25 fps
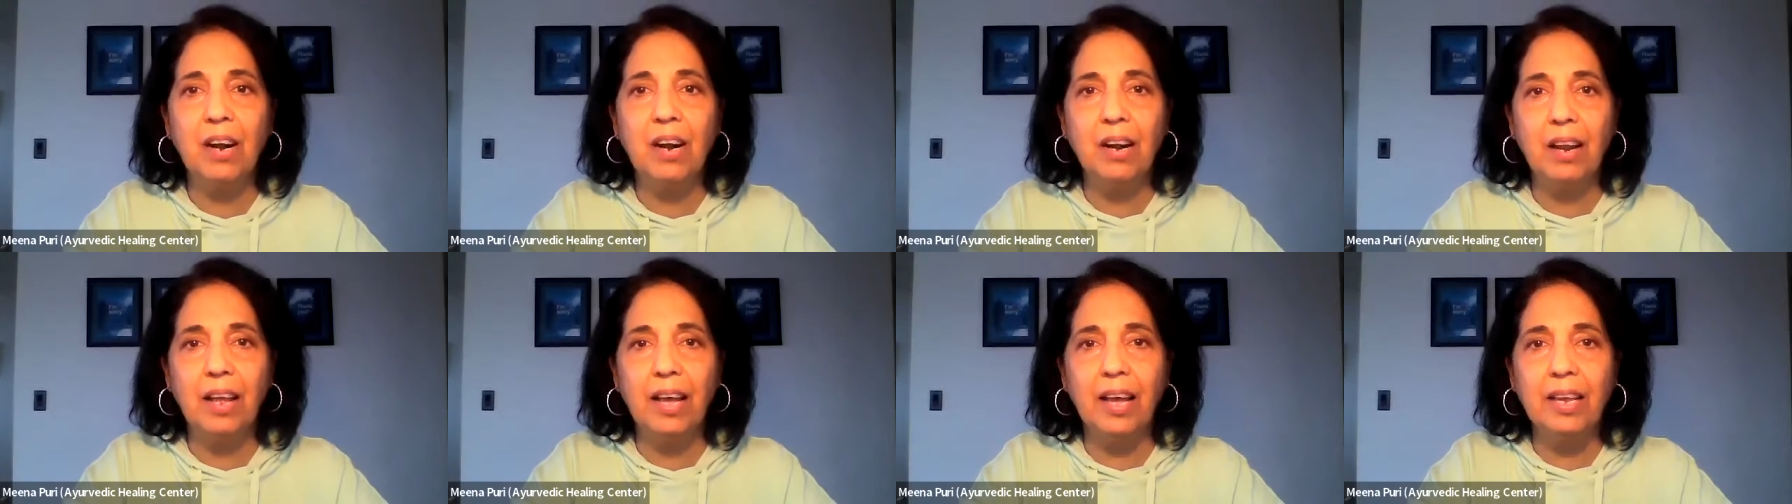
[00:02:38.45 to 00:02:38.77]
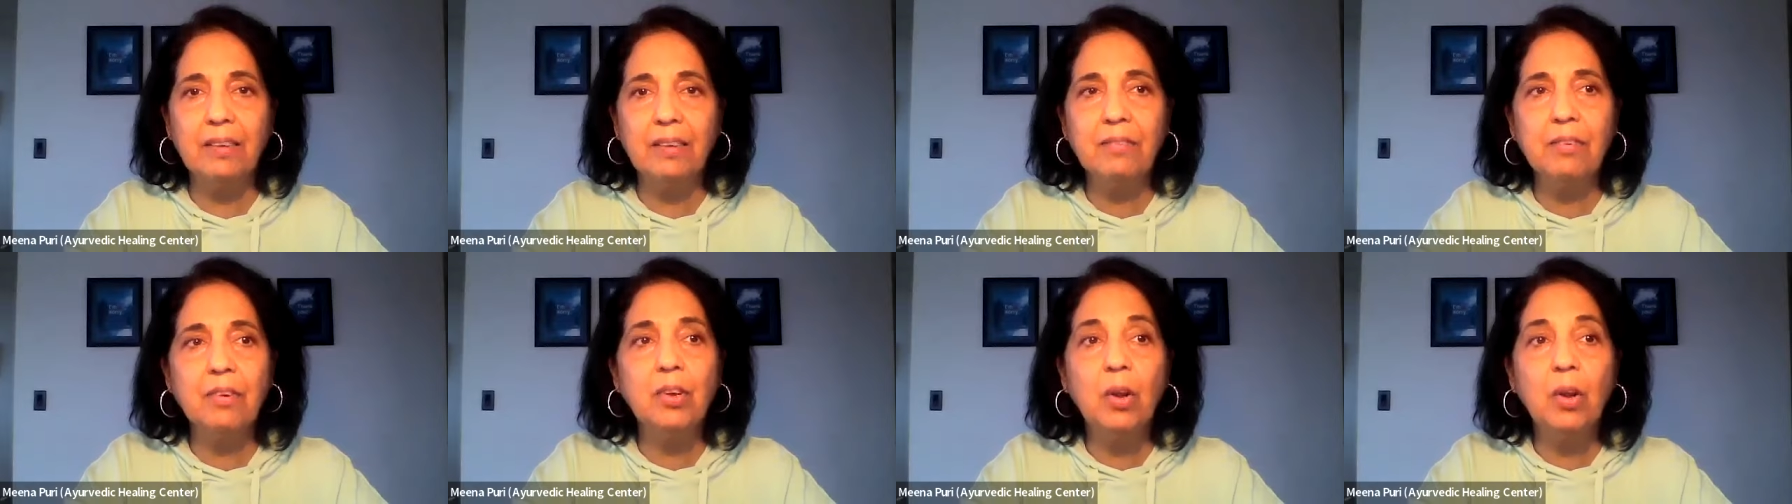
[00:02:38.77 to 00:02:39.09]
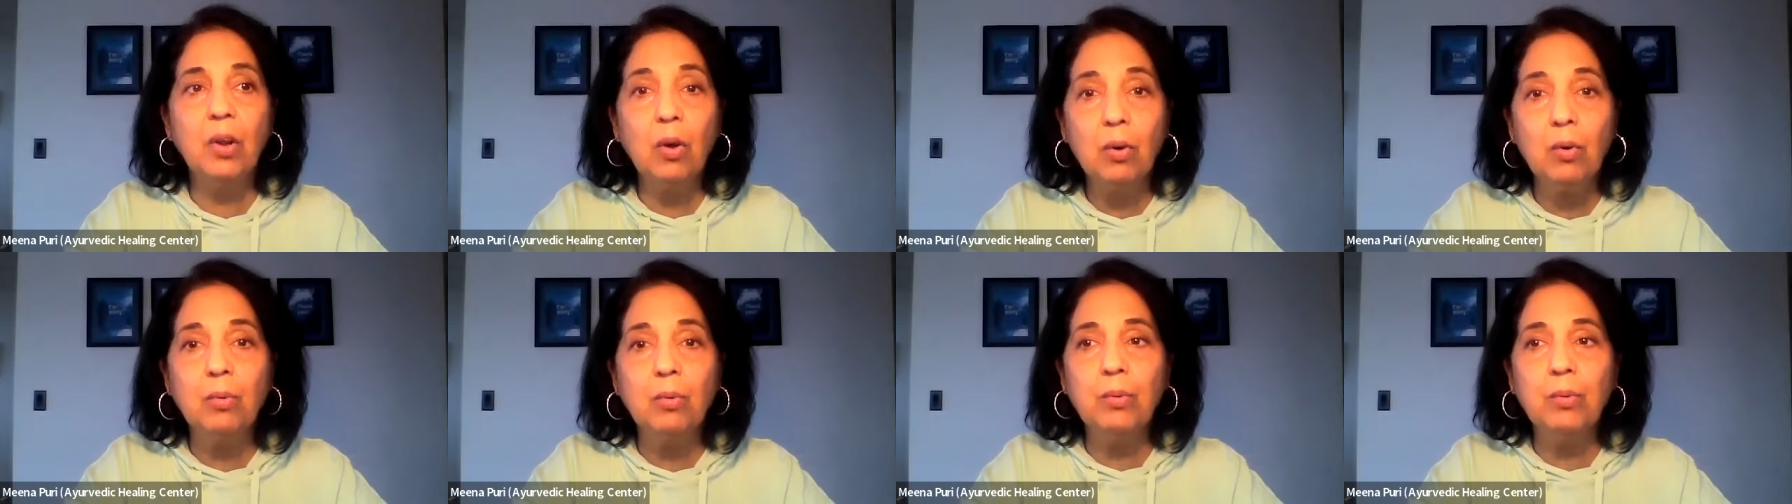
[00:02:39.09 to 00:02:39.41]
our life?
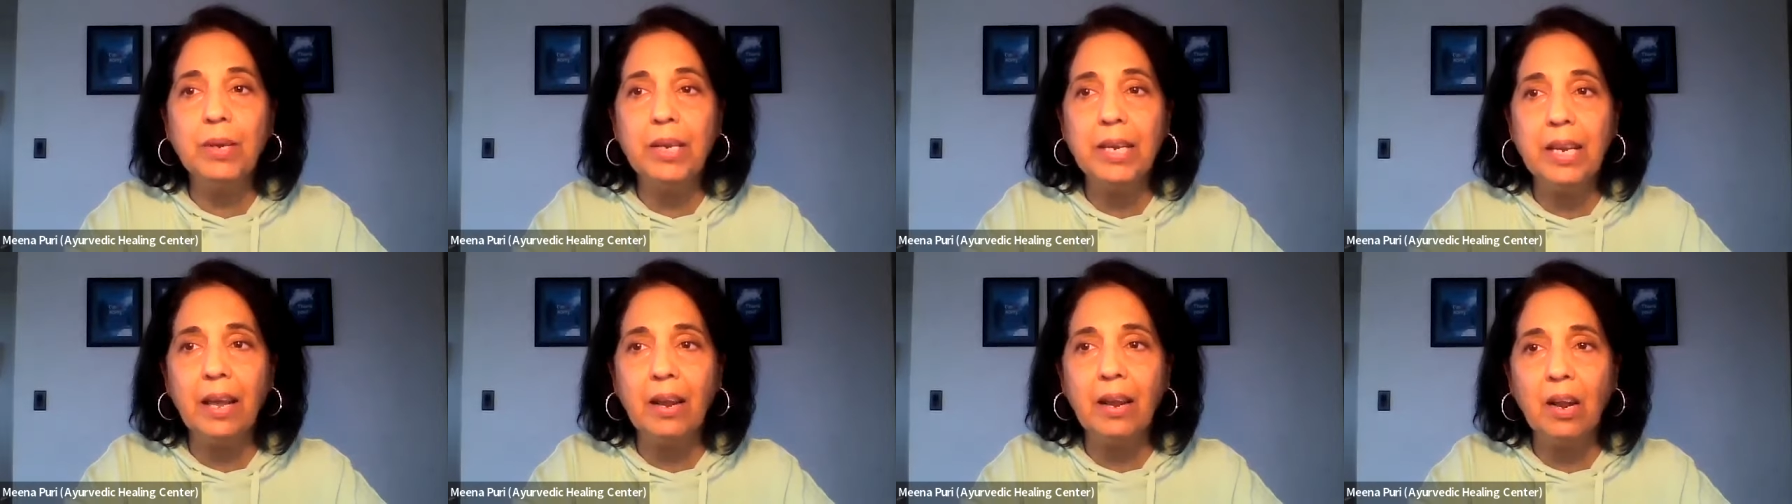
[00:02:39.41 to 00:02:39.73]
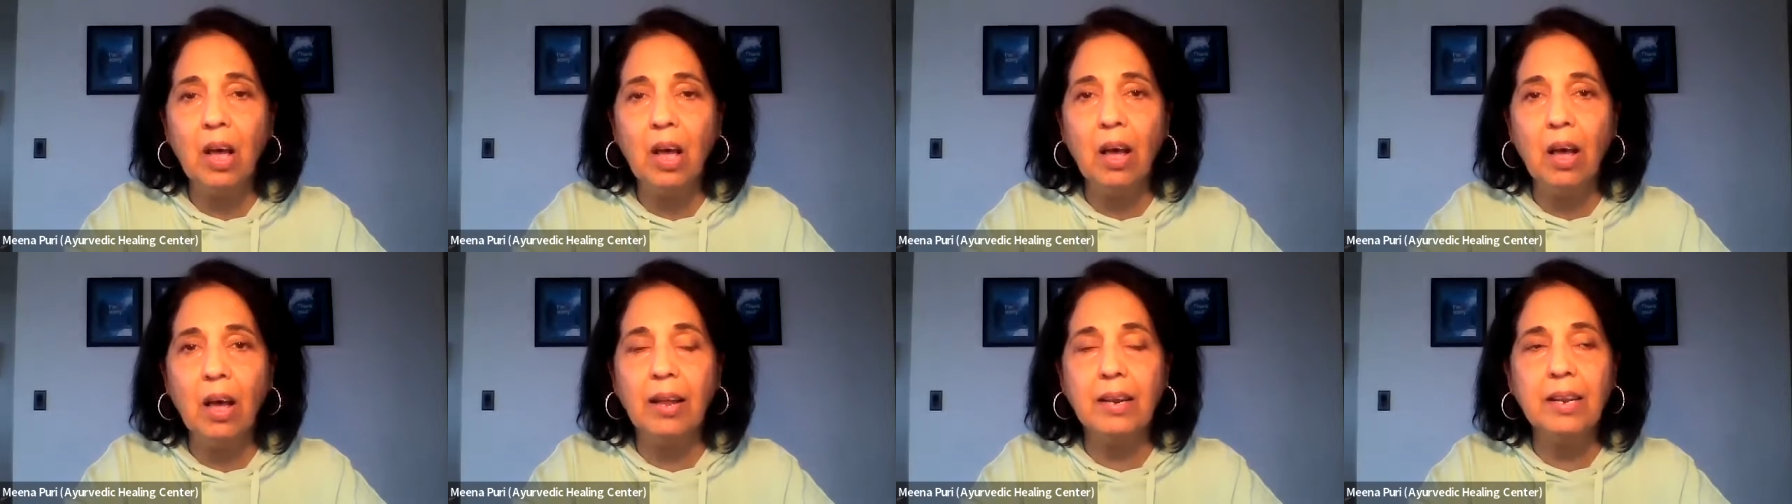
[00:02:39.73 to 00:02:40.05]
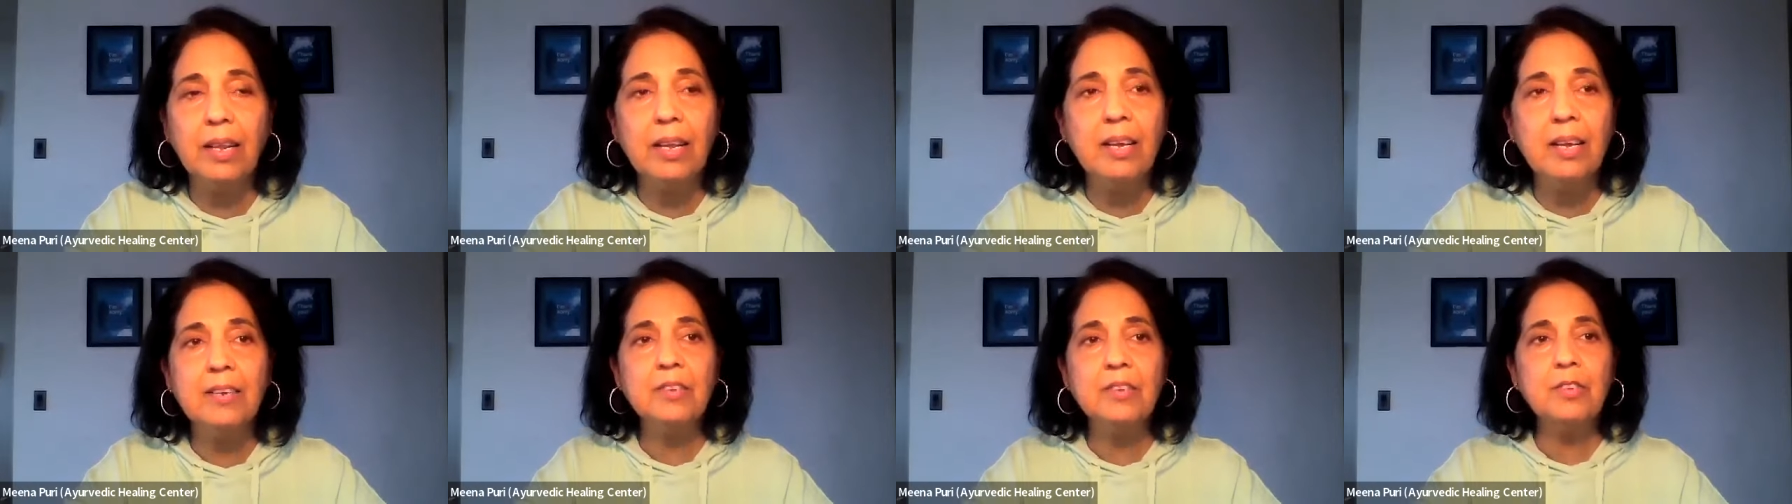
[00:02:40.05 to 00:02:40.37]
No, we cannot.